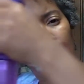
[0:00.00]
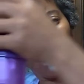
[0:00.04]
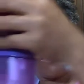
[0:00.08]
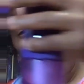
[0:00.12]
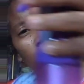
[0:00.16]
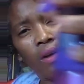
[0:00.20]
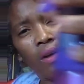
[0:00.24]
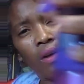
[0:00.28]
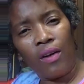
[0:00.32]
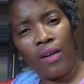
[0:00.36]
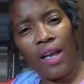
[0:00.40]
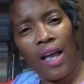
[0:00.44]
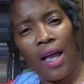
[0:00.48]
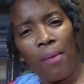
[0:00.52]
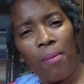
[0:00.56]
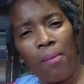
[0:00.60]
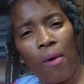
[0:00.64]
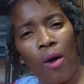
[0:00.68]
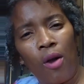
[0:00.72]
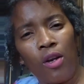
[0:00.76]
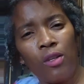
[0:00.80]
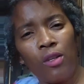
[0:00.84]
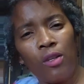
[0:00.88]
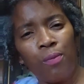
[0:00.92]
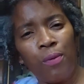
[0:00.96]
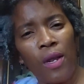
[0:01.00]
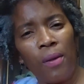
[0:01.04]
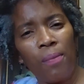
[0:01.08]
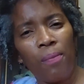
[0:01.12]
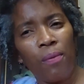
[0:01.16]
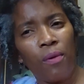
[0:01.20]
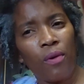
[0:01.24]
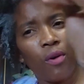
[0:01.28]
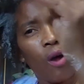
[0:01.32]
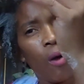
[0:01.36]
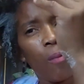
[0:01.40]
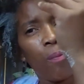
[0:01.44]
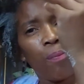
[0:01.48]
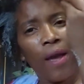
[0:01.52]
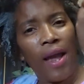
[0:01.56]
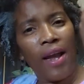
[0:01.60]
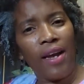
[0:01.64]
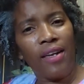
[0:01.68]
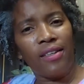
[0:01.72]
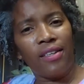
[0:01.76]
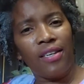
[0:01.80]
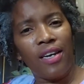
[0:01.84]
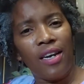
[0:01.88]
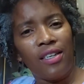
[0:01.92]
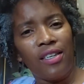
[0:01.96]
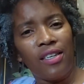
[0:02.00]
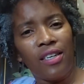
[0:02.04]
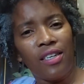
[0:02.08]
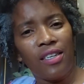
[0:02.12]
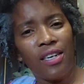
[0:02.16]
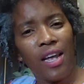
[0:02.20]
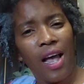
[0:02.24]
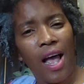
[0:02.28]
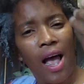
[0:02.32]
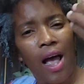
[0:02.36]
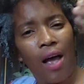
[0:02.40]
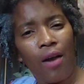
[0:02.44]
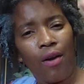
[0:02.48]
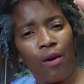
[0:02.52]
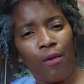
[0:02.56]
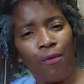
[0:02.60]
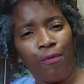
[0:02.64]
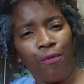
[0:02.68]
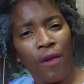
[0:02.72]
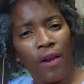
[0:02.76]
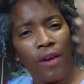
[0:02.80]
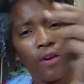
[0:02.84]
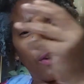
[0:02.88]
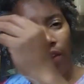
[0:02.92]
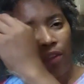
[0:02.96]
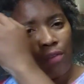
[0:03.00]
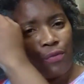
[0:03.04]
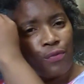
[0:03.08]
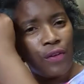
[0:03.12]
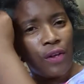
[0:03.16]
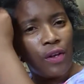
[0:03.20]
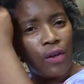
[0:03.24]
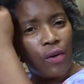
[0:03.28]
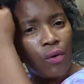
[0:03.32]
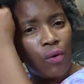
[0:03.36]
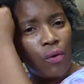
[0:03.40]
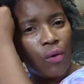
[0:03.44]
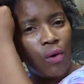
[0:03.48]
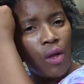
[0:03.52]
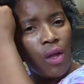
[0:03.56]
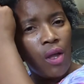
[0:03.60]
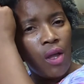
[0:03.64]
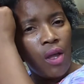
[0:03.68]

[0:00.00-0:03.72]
Okay, most people don't pay attention to how their fingers feel